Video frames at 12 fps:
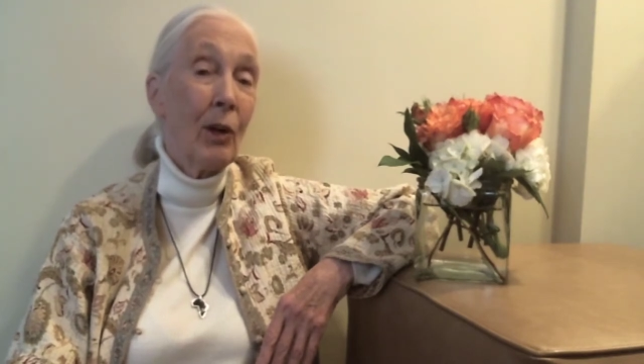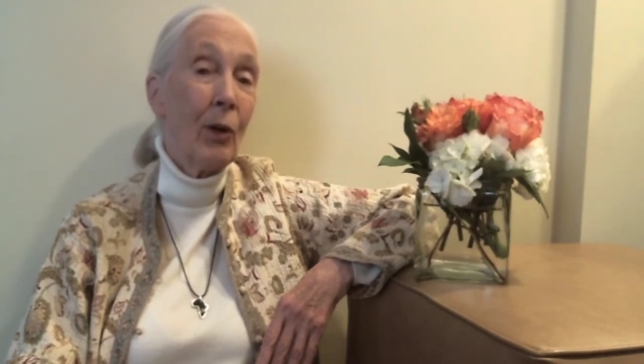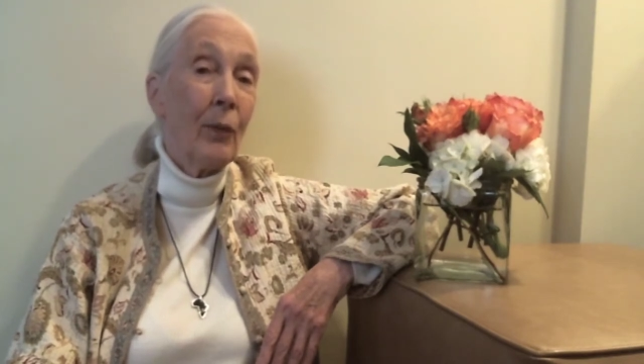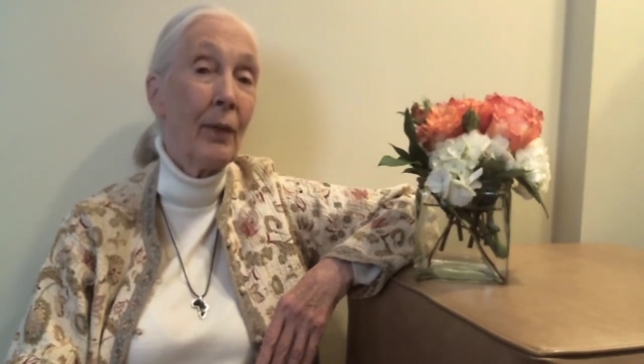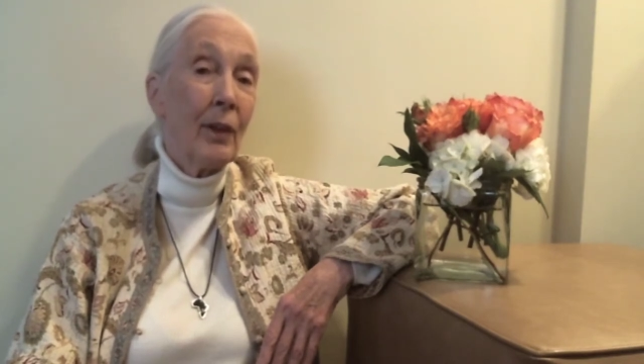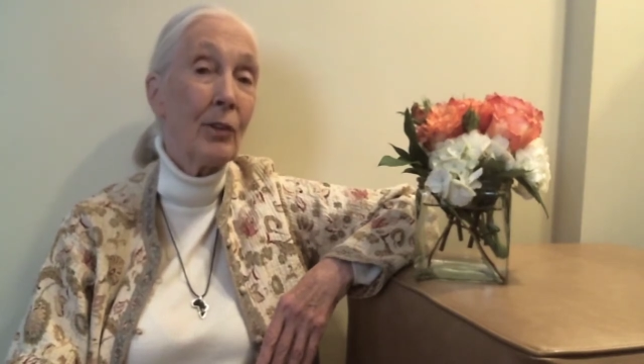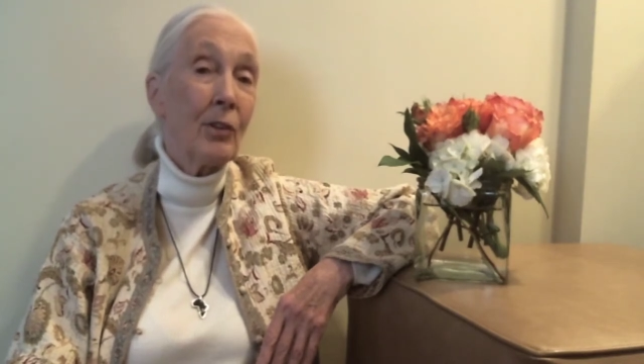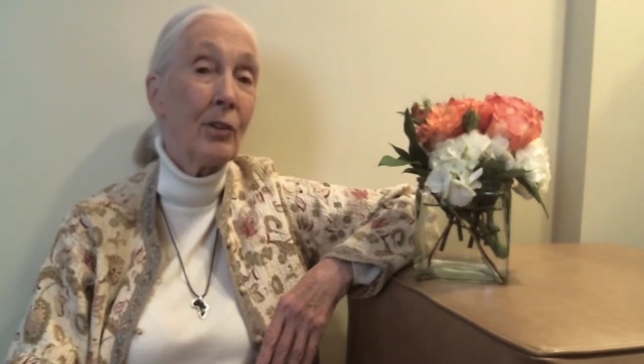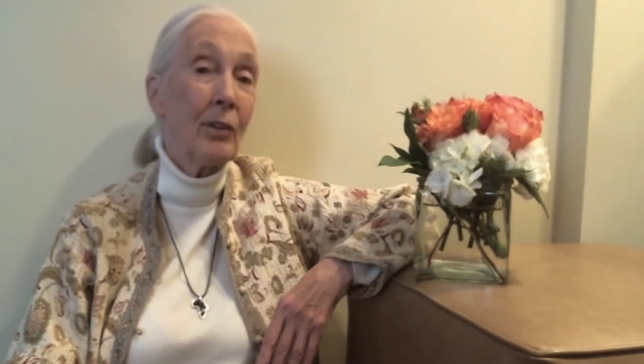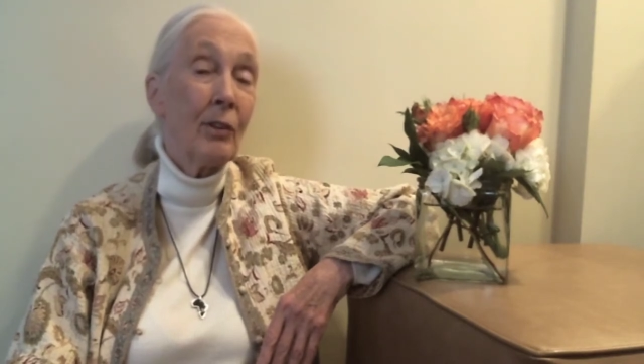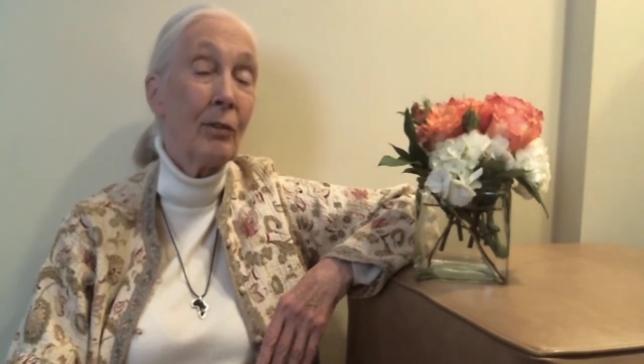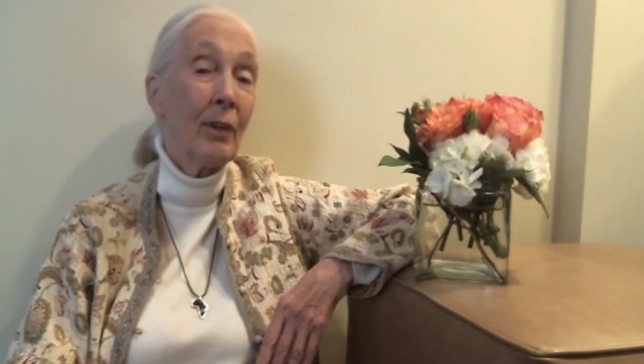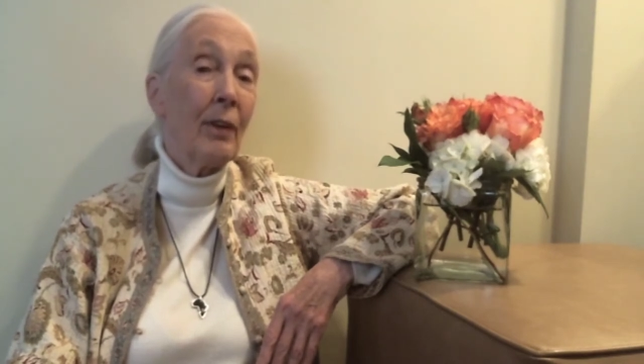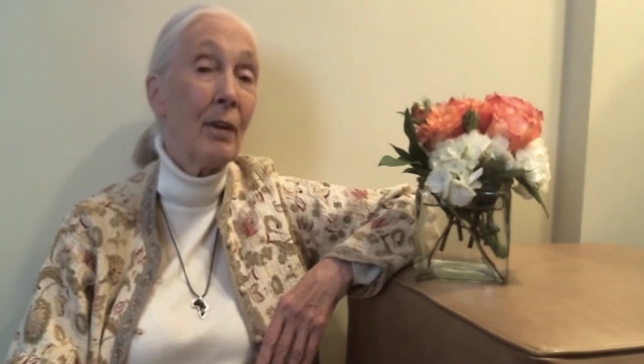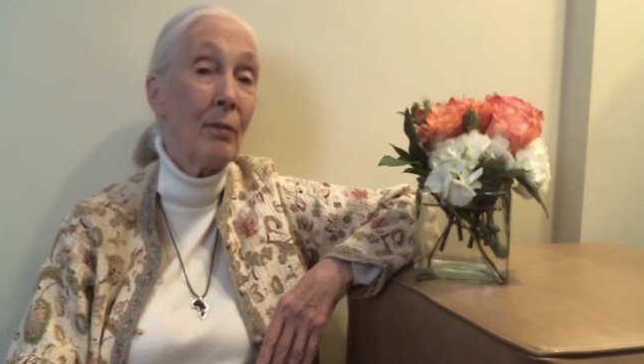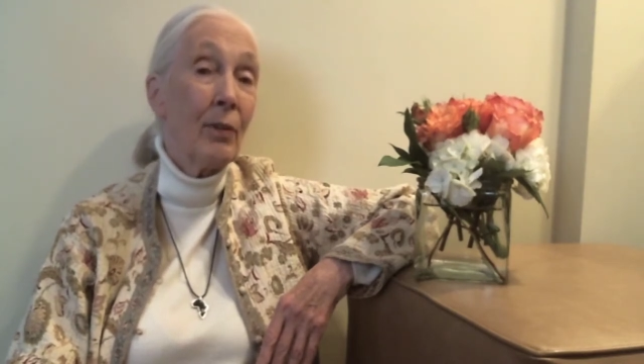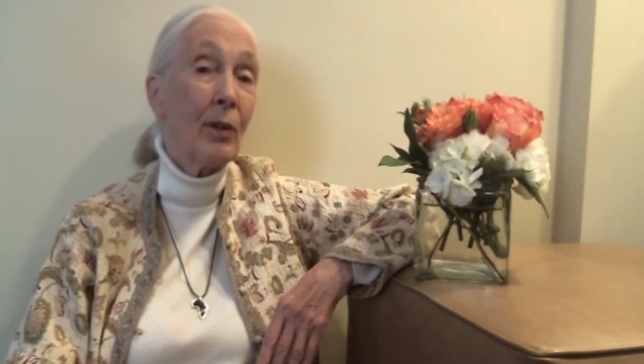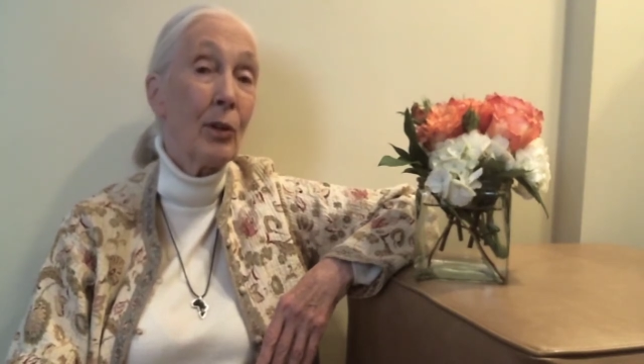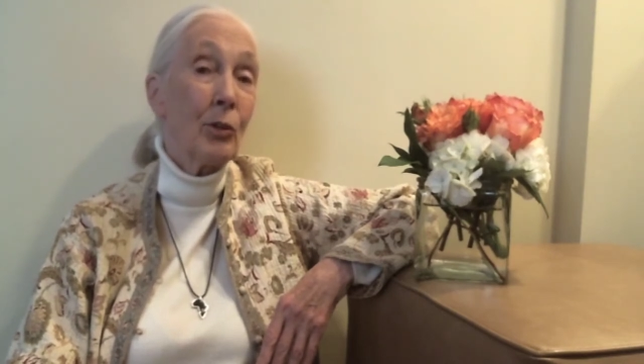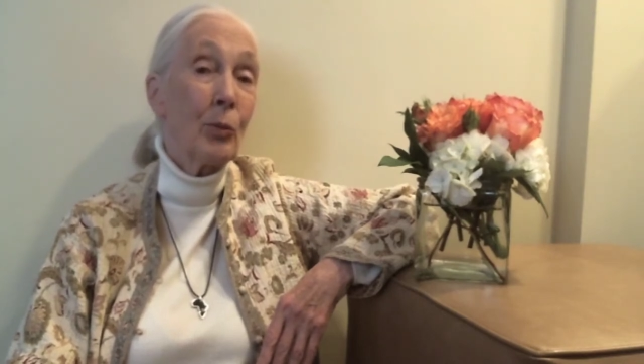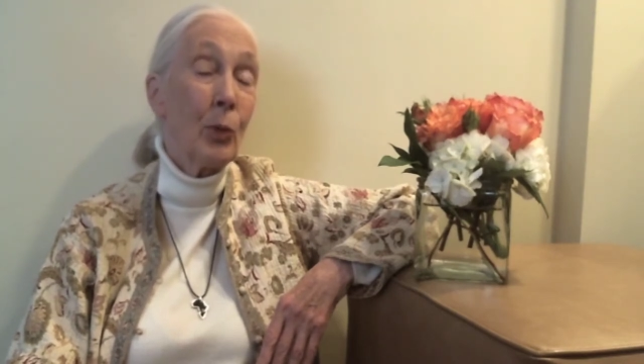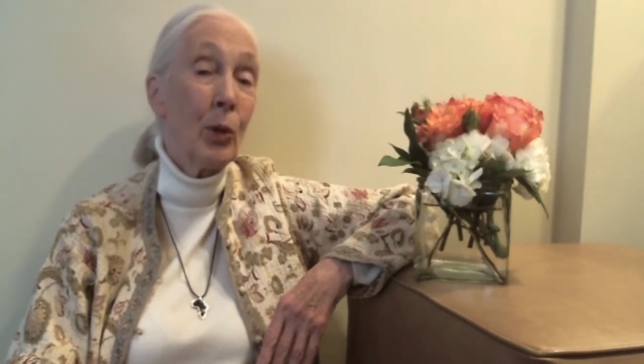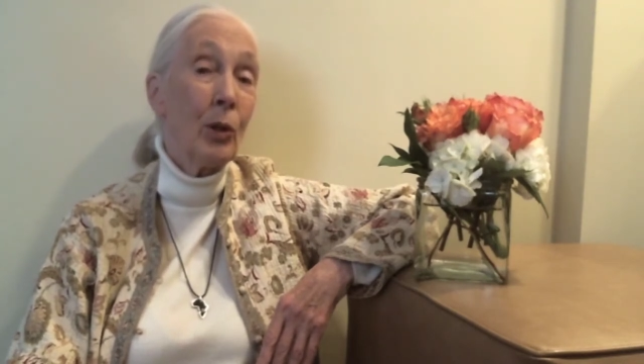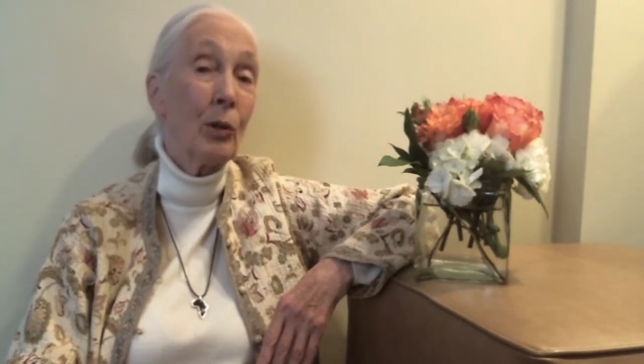on this very first
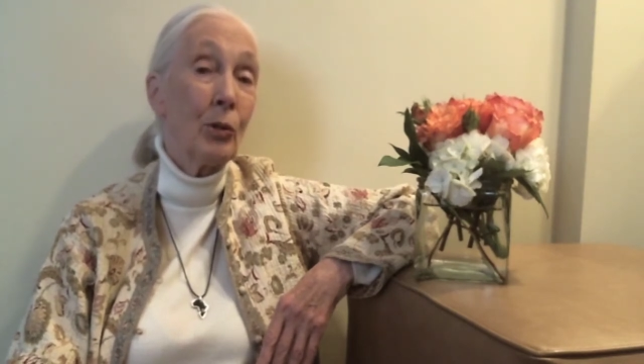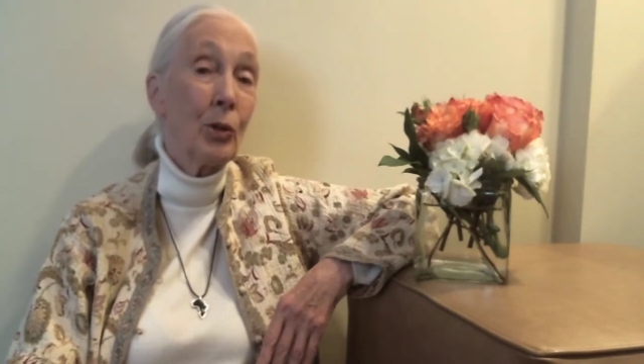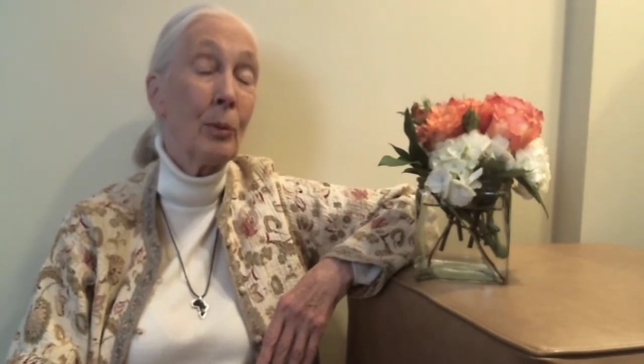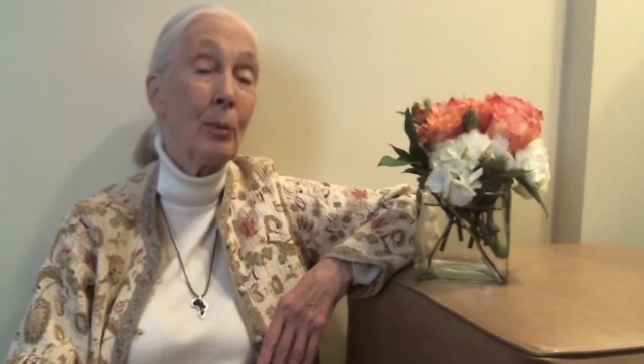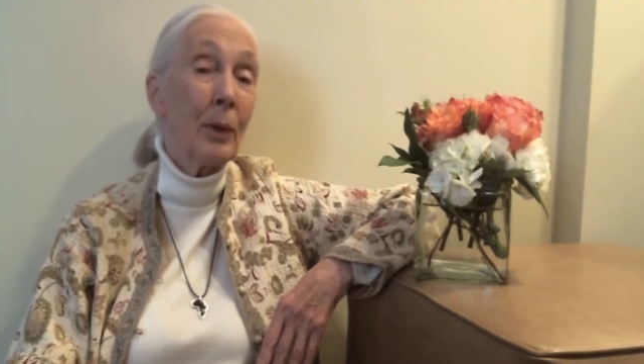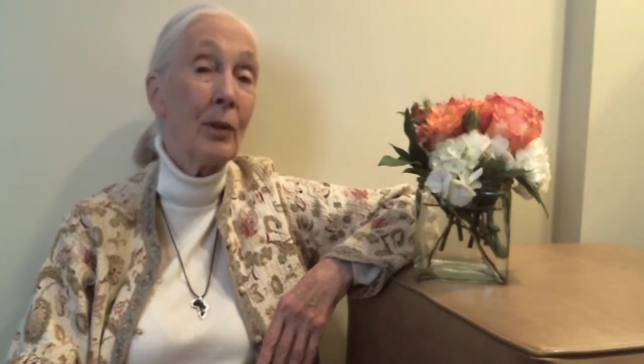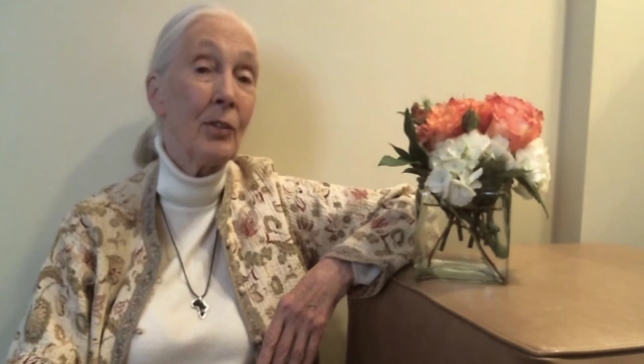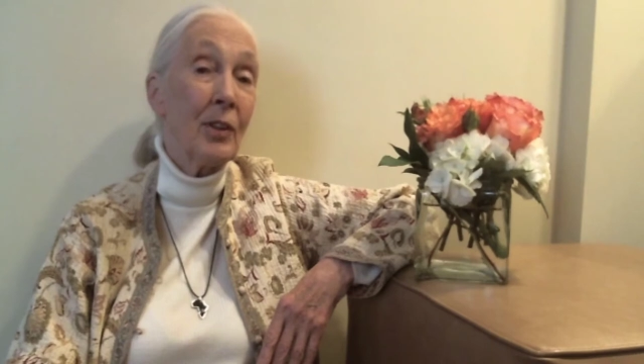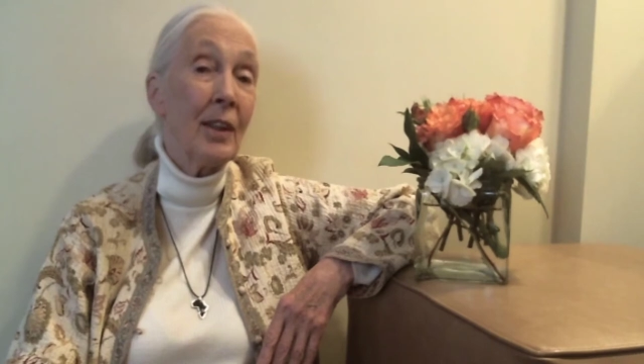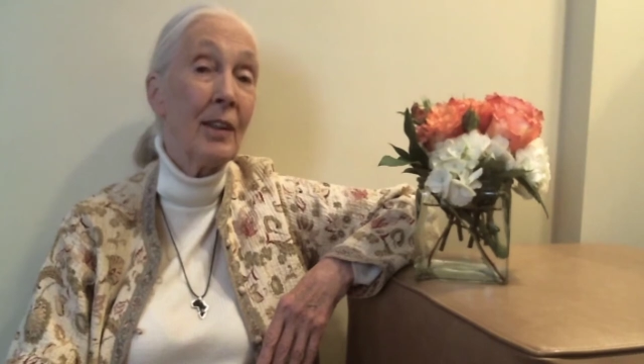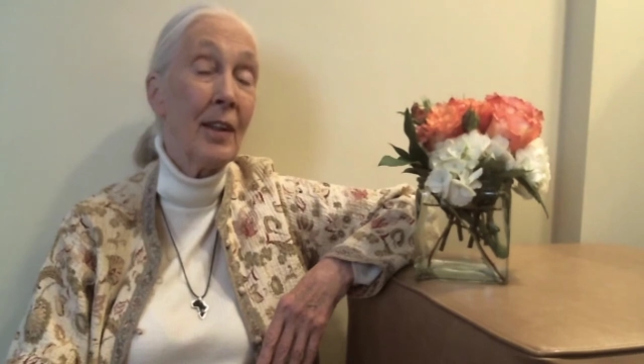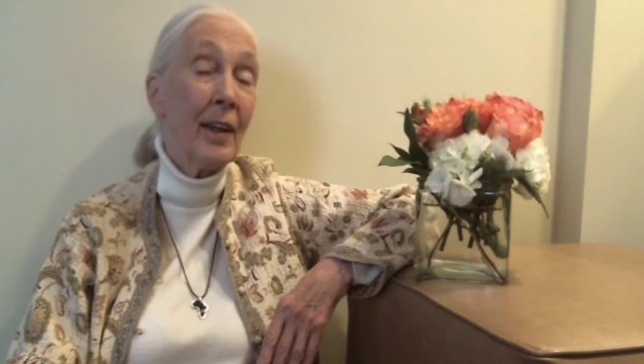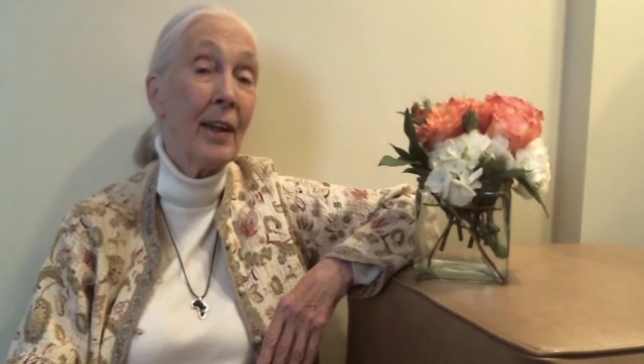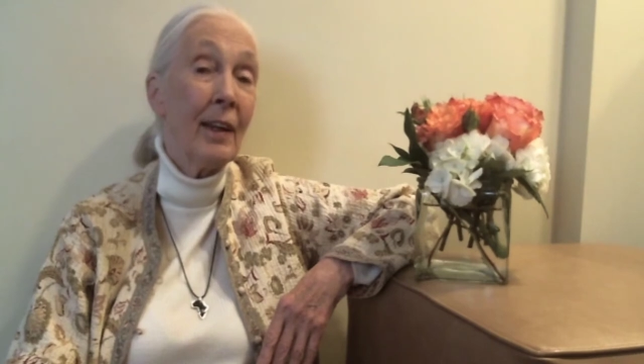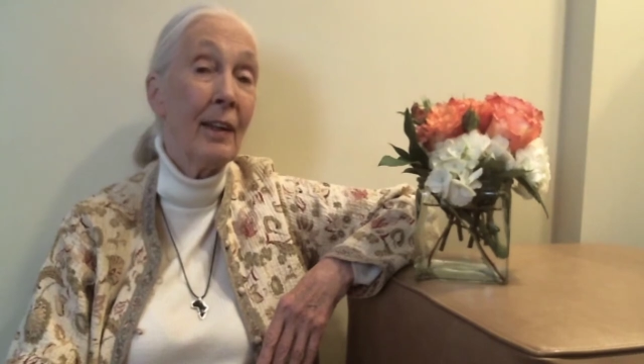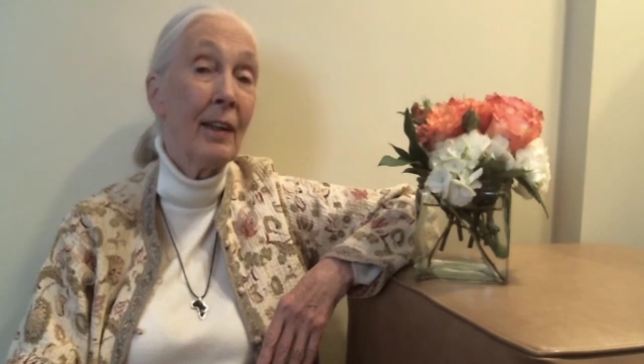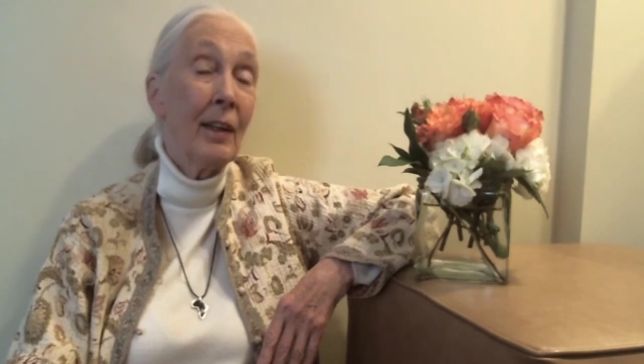World Chimpanzee Day